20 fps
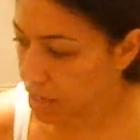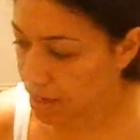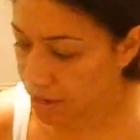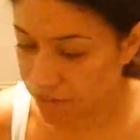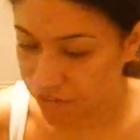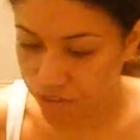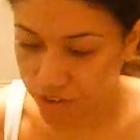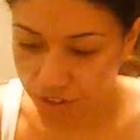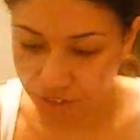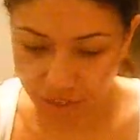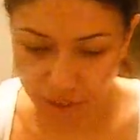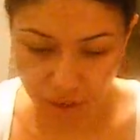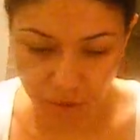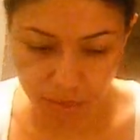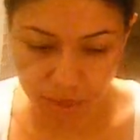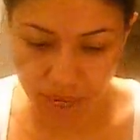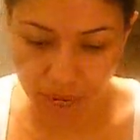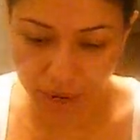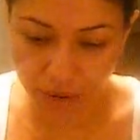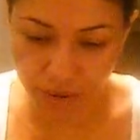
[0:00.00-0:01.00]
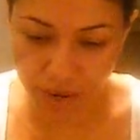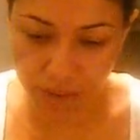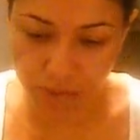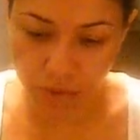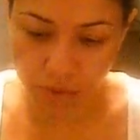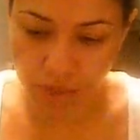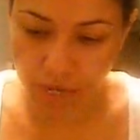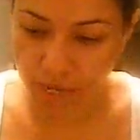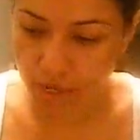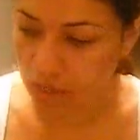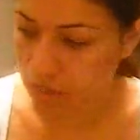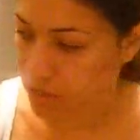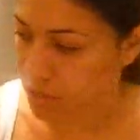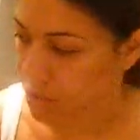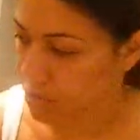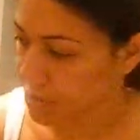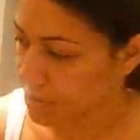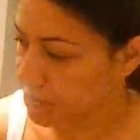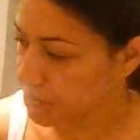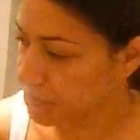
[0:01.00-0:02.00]
It's not everything, but I grabbed what I
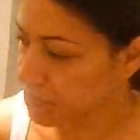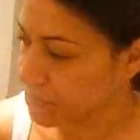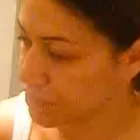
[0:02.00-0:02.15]
could.